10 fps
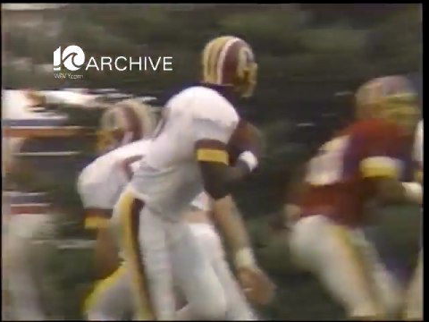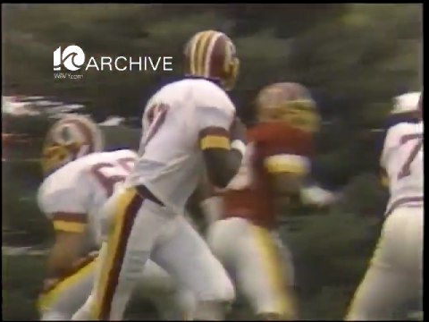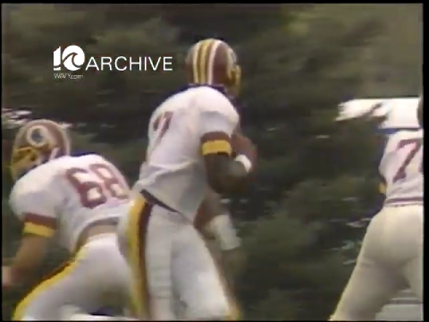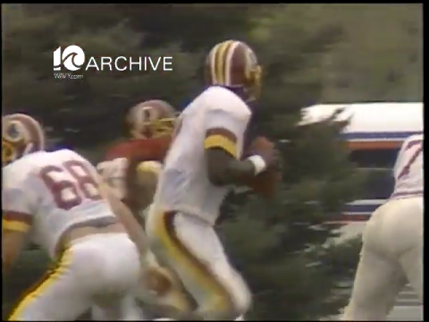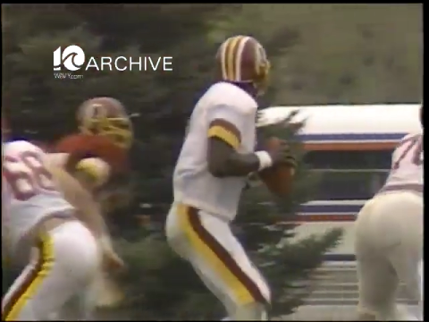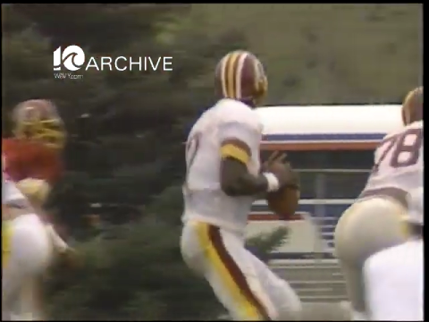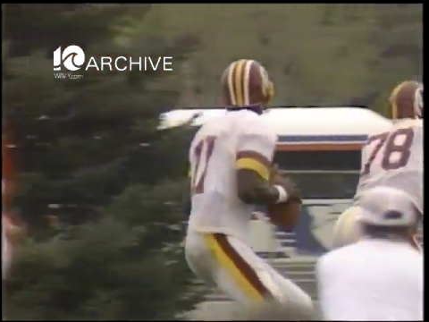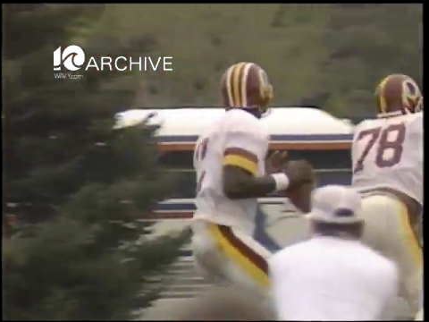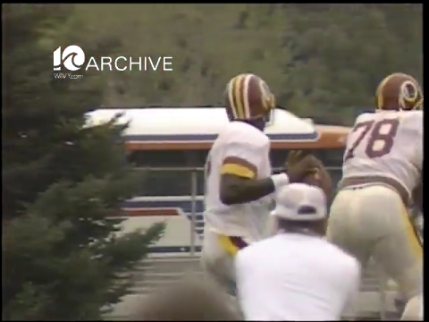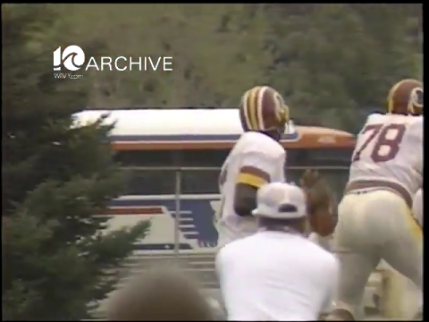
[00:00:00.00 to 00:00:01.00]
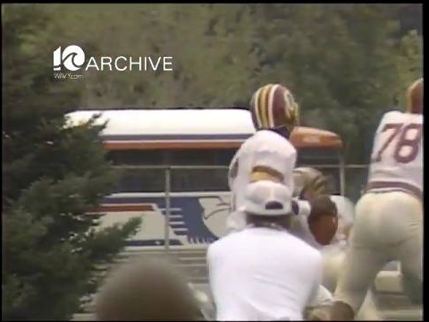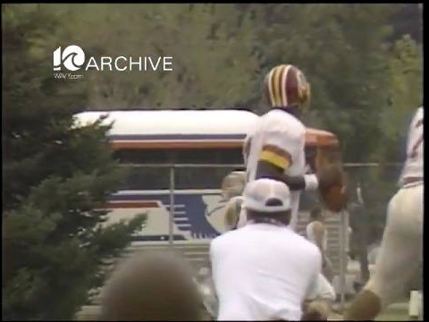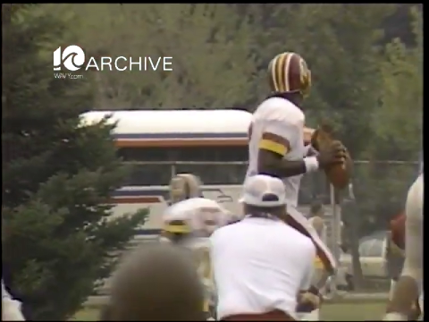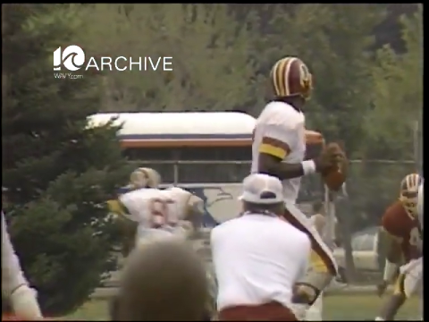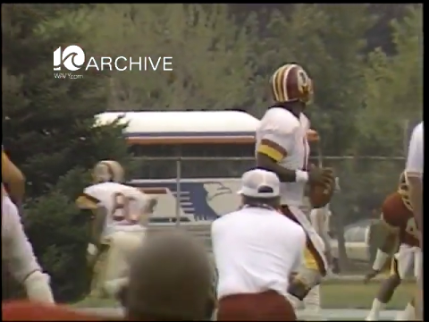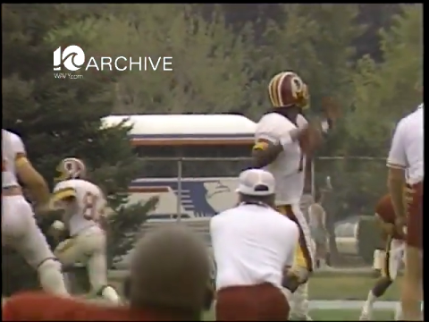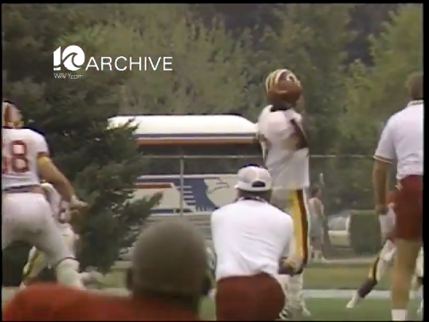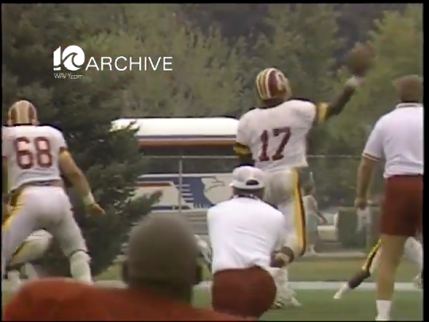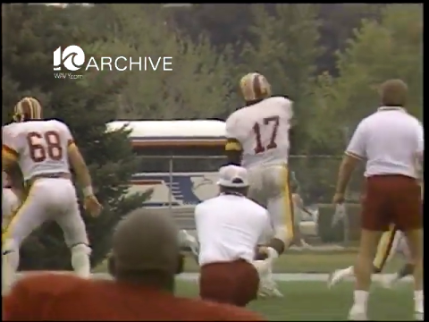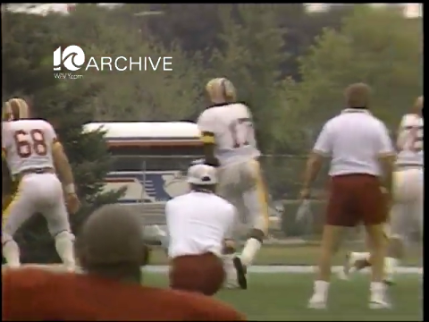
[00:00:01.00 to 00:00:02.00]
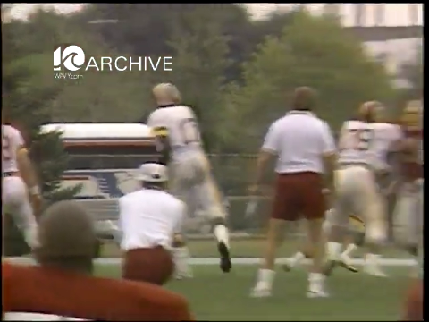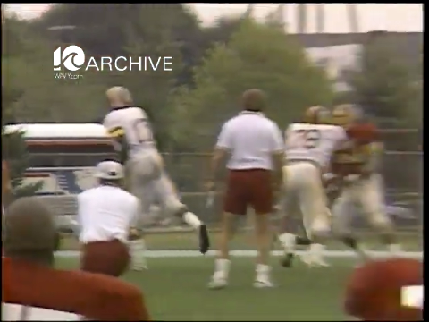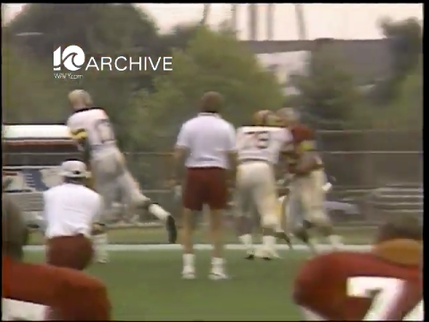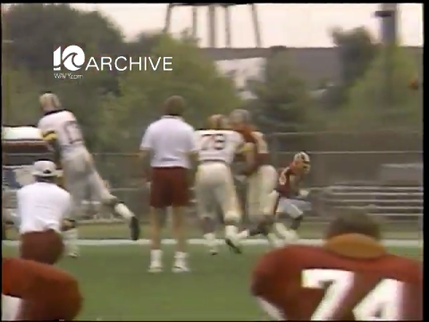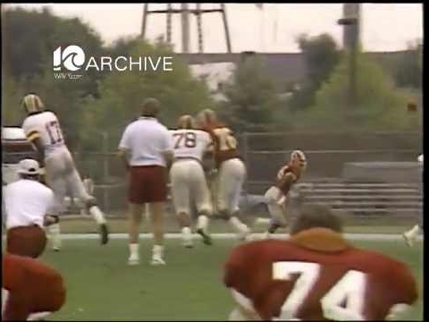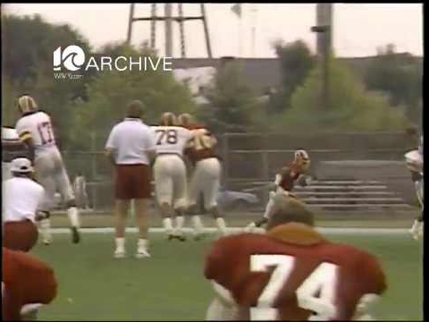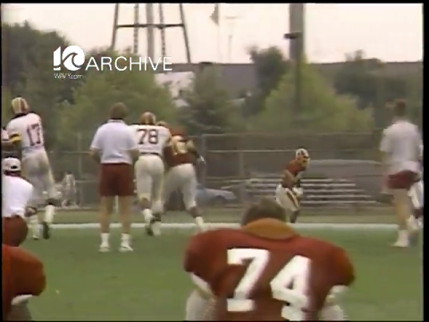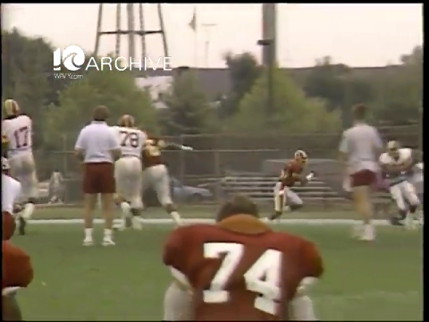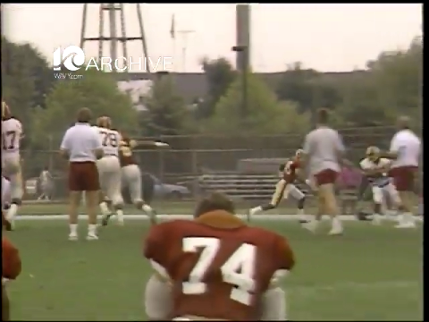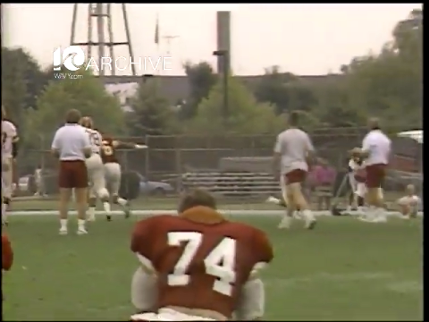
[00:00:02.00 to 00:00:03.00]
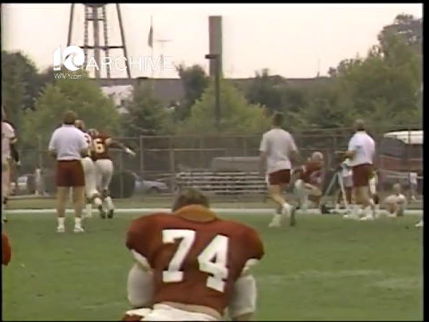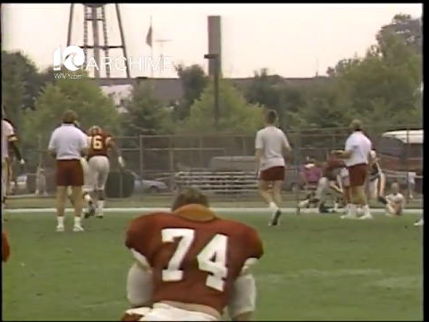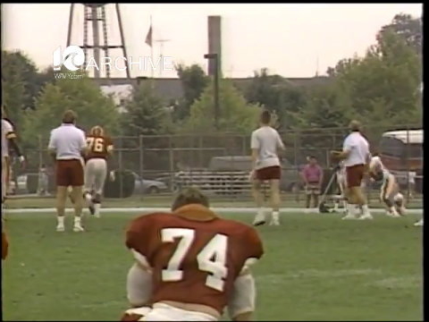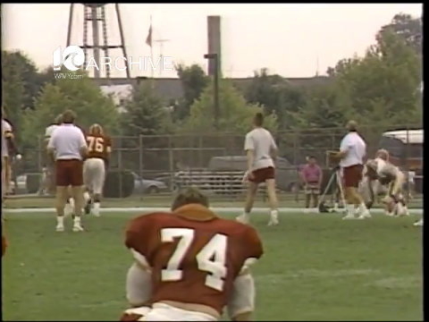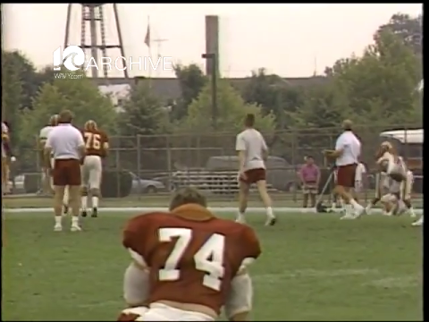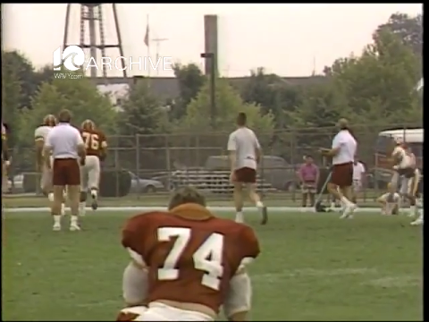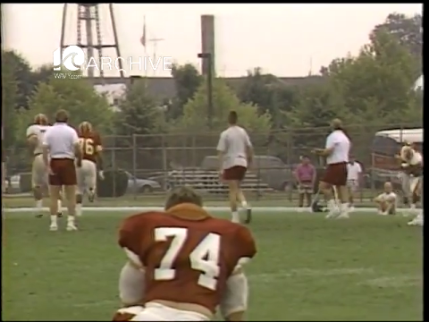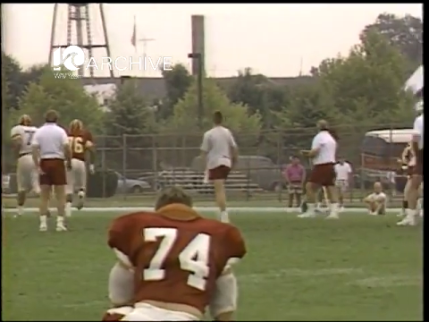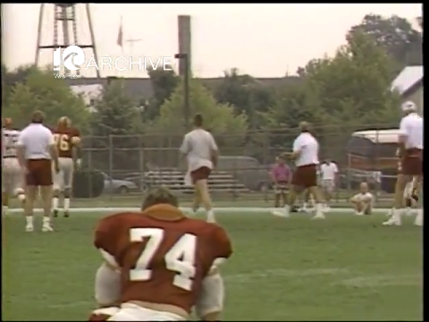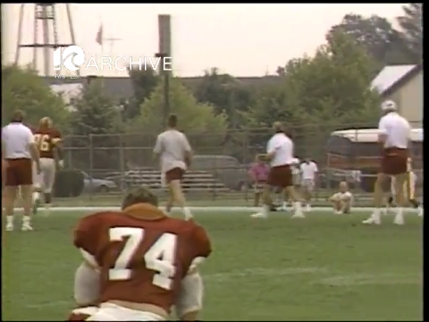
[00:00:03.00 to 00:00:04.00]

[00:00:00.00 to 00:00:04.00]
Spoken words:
No face is visible, so there are no lips to read.